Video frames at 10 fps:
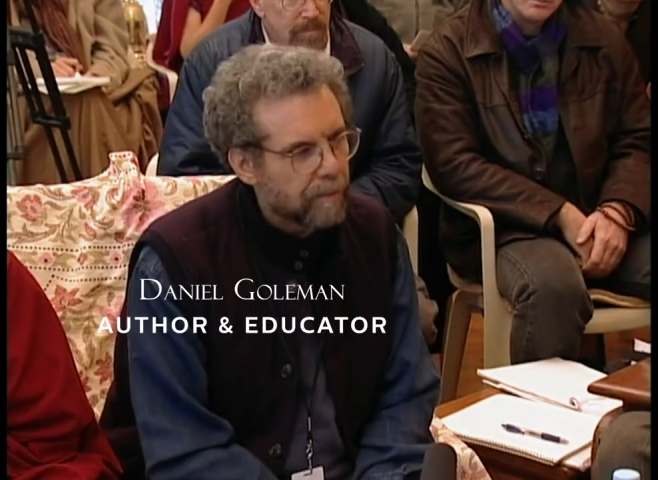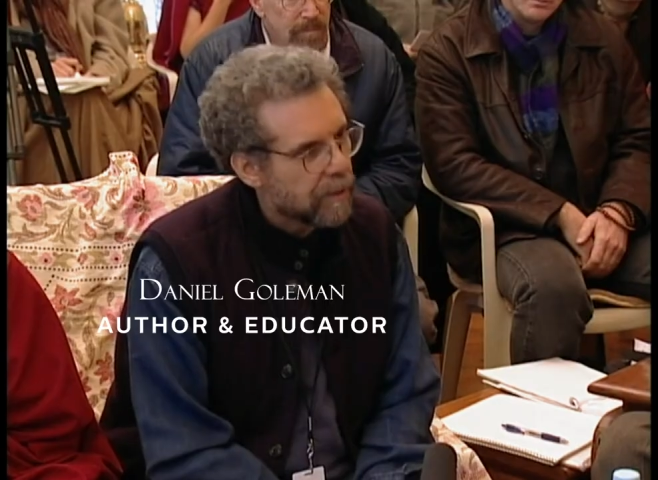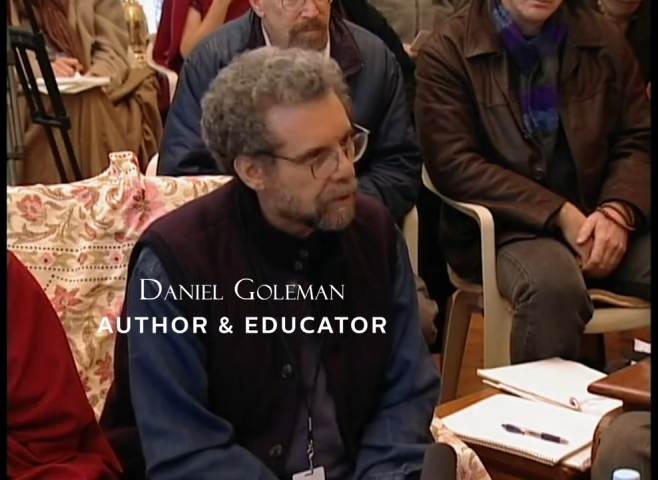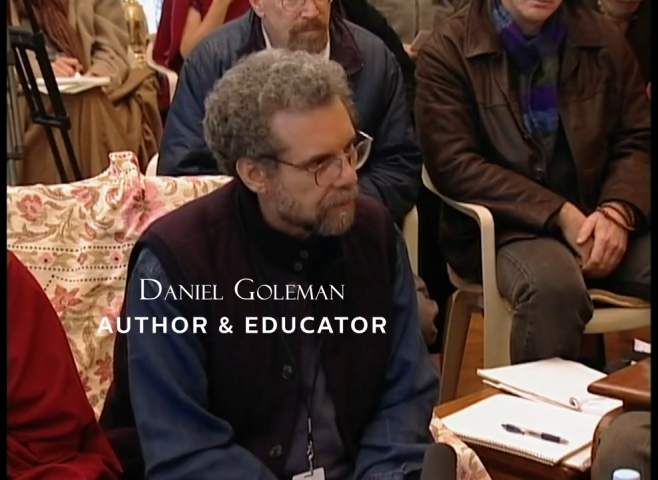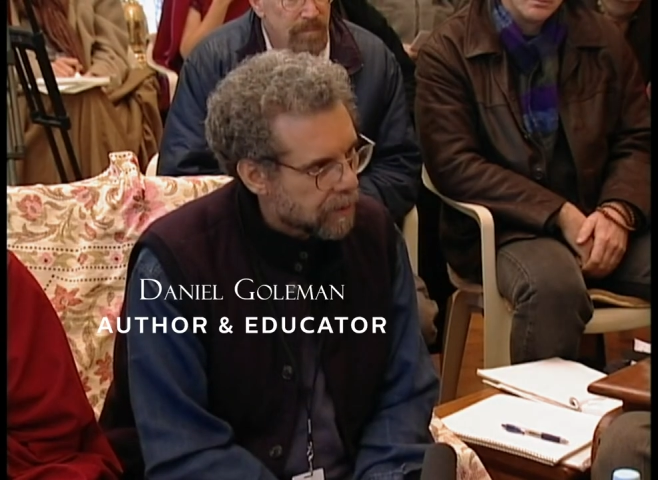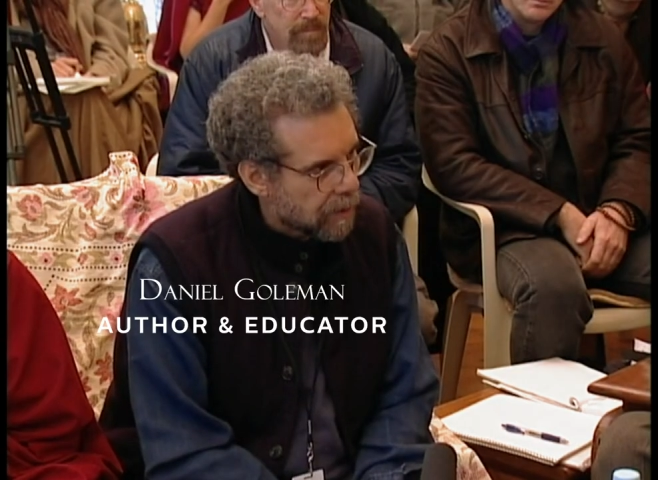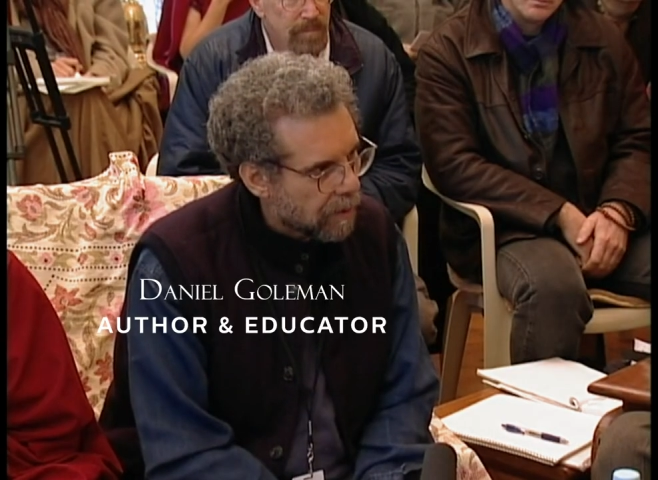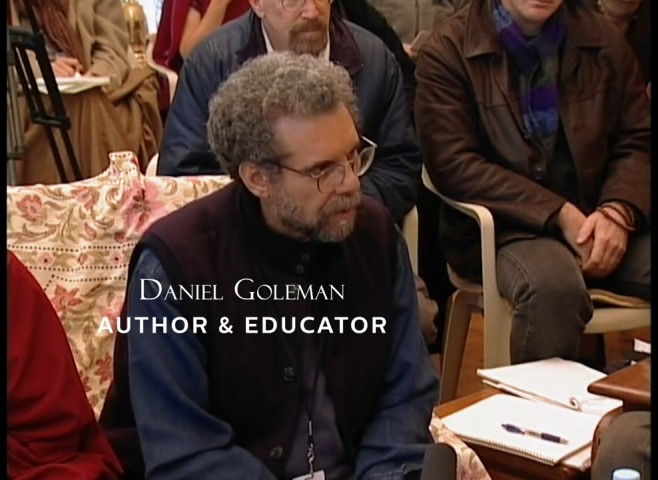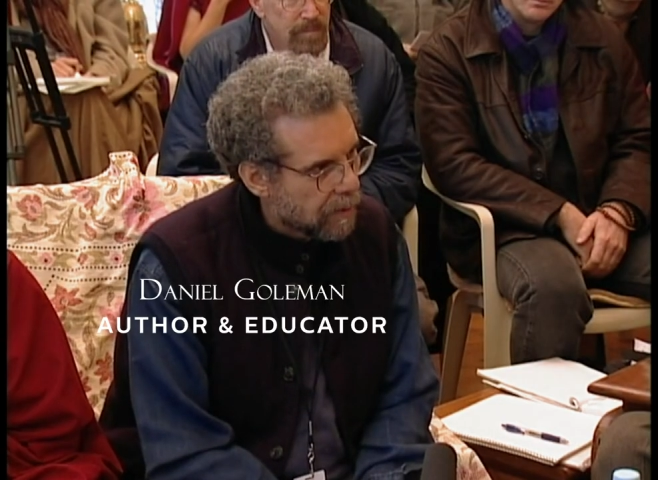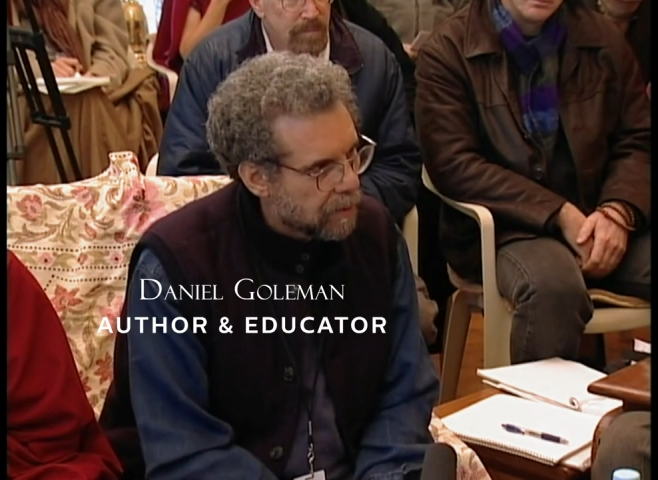professor of
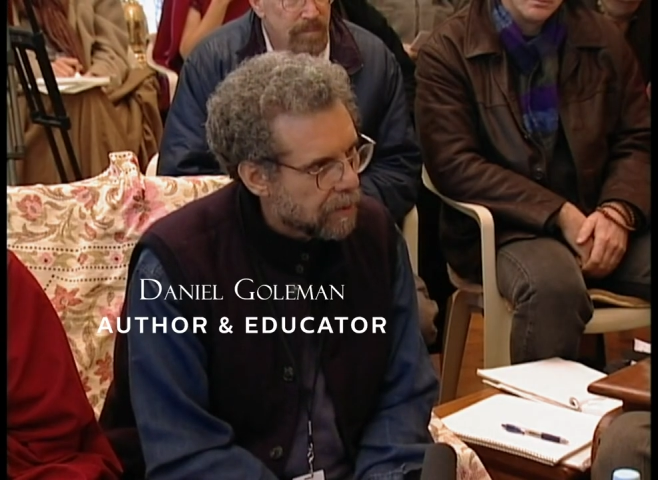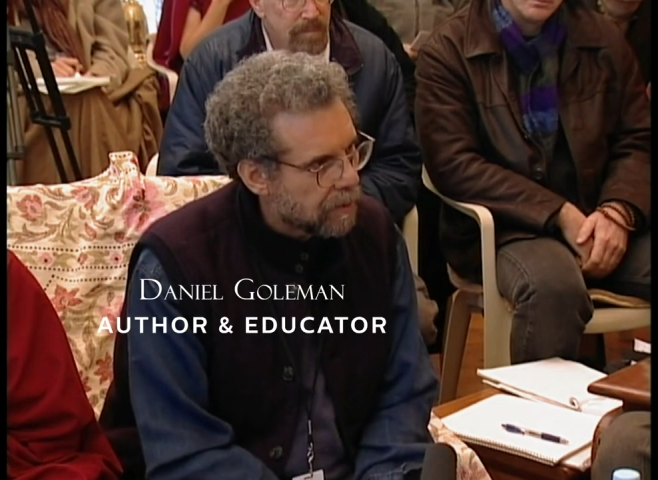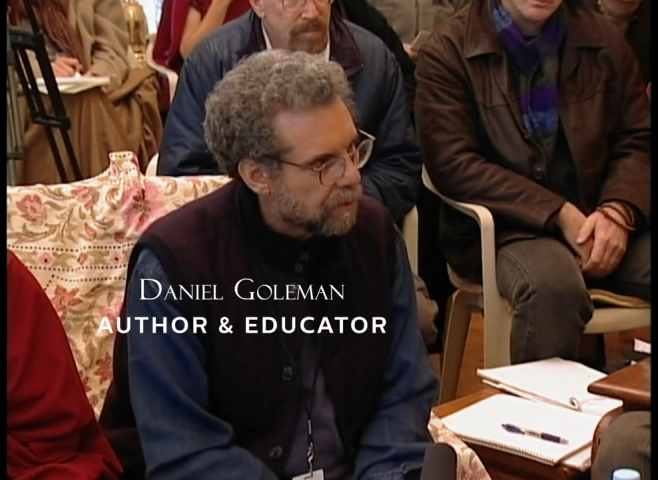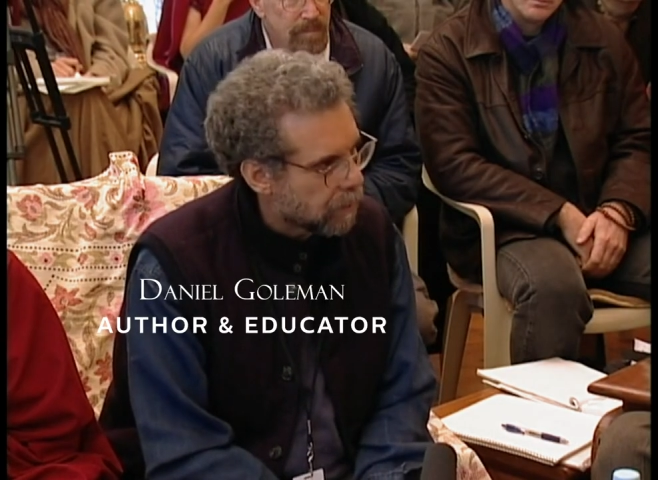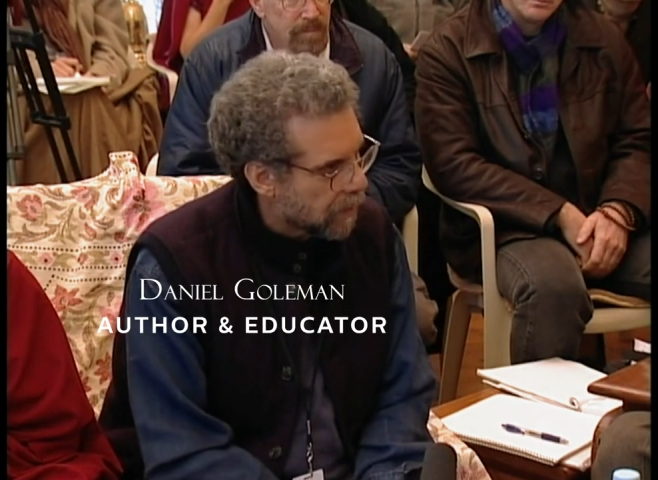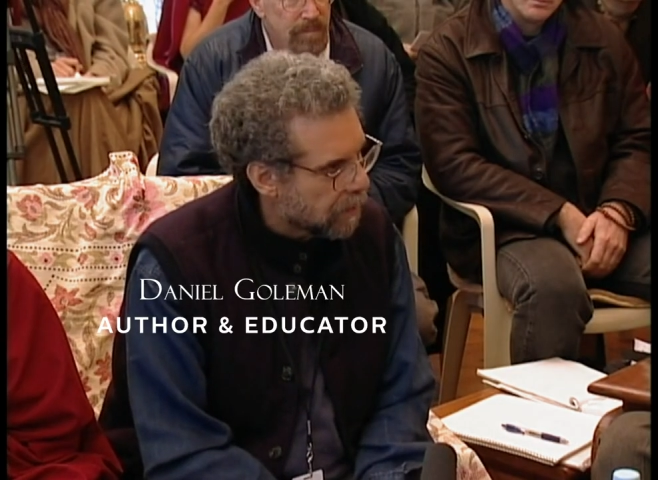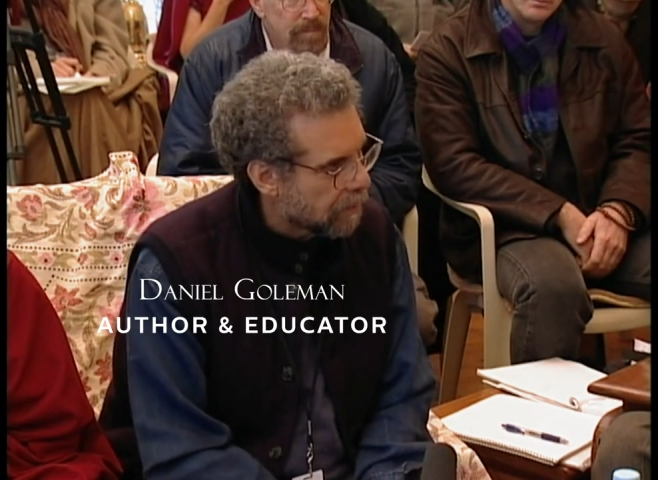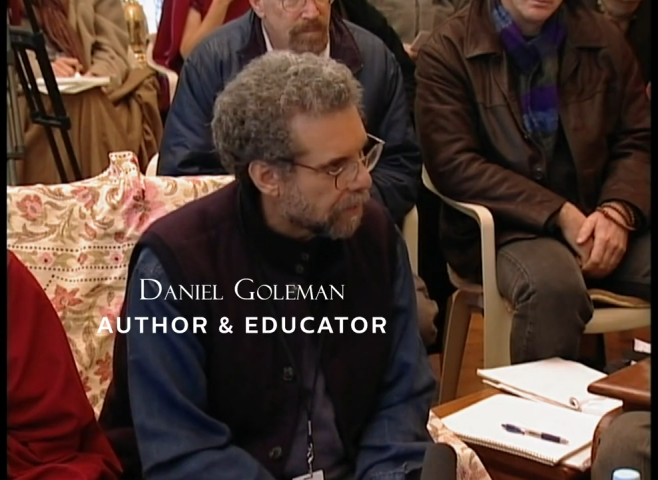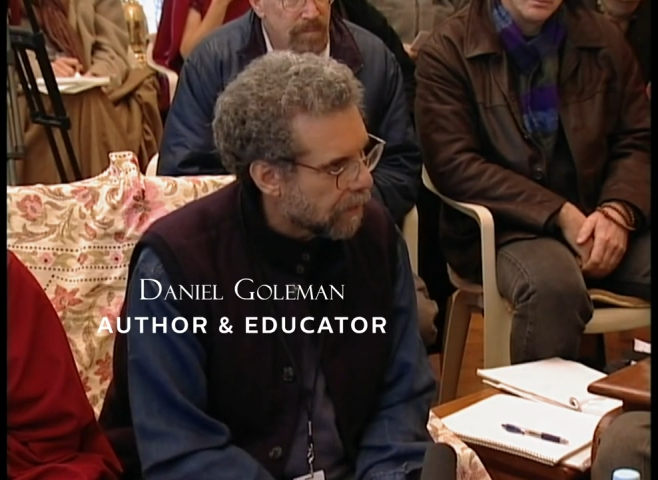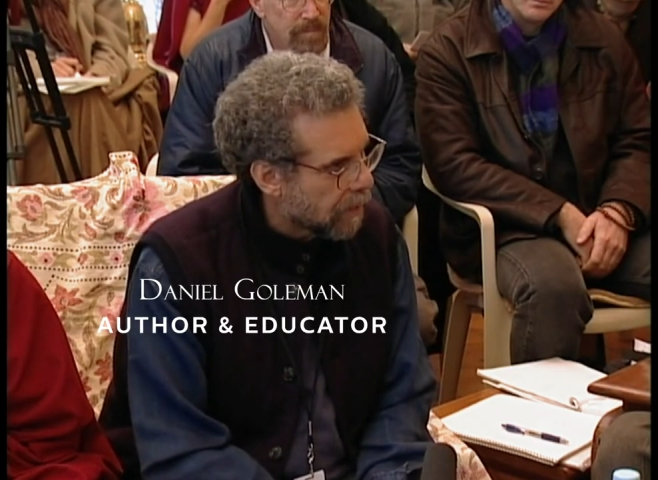psychology and director
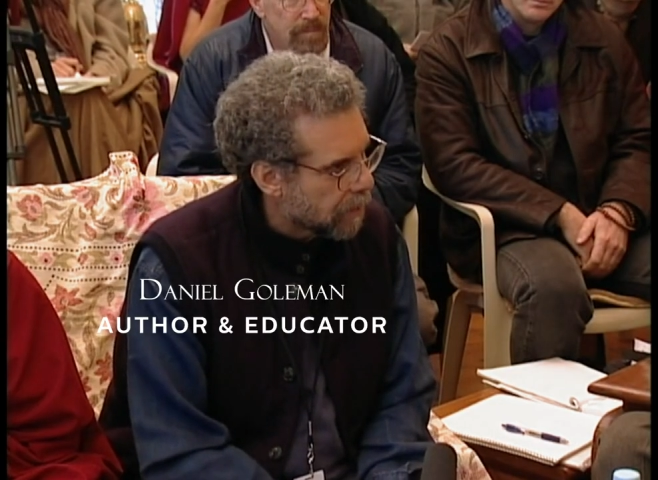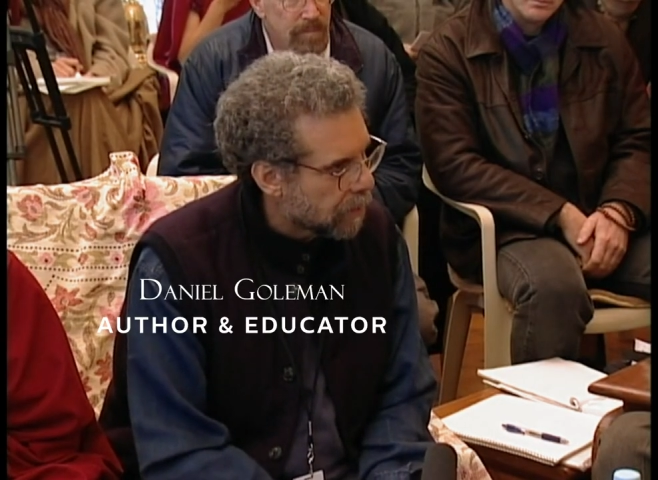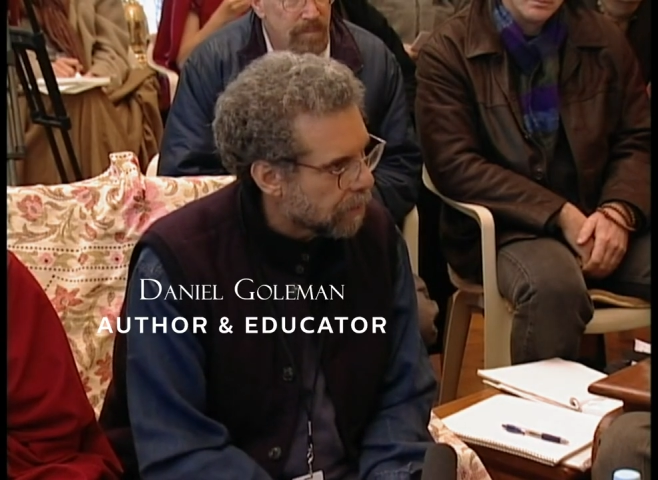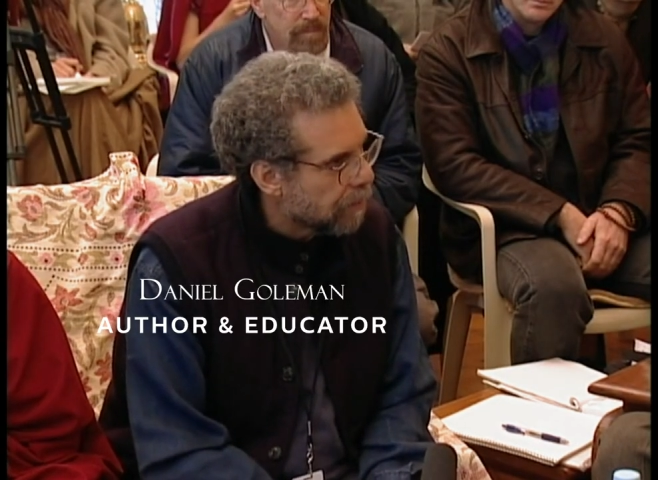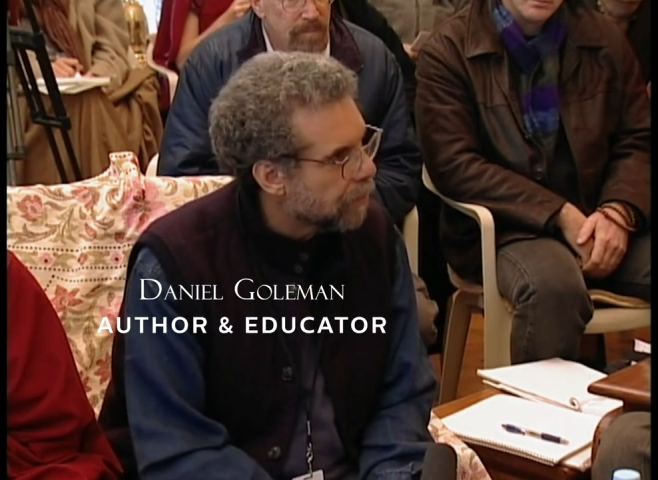of the Laboratory